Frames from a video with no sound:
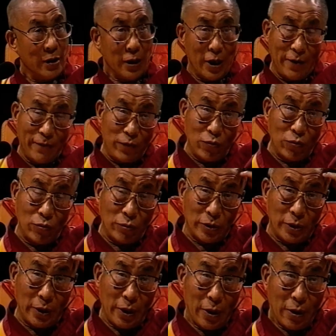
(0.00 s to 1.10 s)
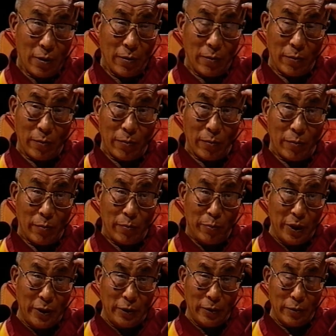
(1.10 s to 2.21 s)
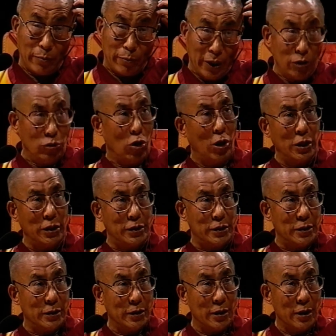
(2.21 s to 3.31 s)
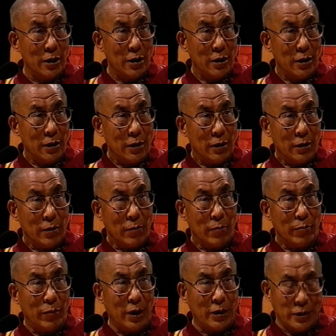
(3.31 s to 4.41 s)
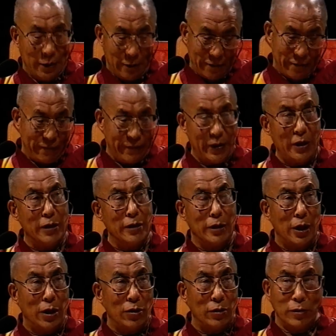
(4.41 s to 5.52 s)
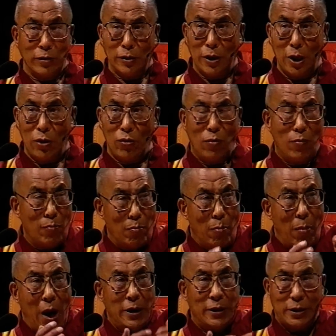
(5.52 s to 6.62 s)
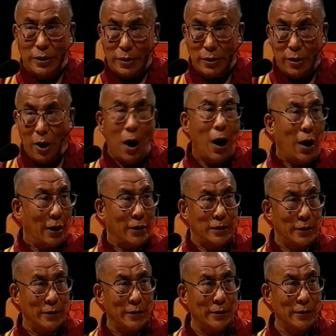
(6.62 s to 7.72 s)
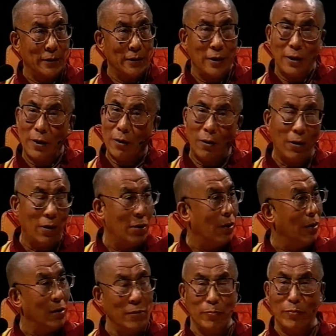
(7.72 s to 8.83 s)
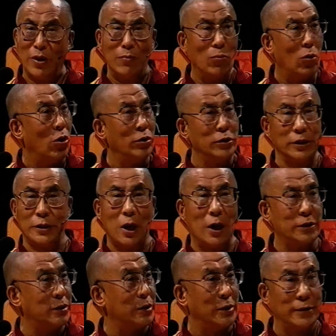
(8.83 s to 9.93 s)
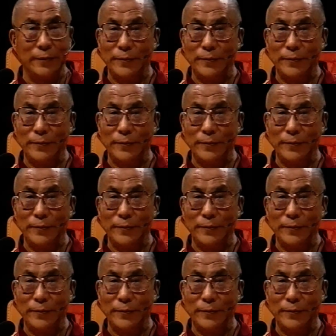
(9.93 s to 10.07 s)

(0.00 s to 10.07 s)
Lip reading: If you see, big knowledge, but very narrow-minded heart, or bring more disaster.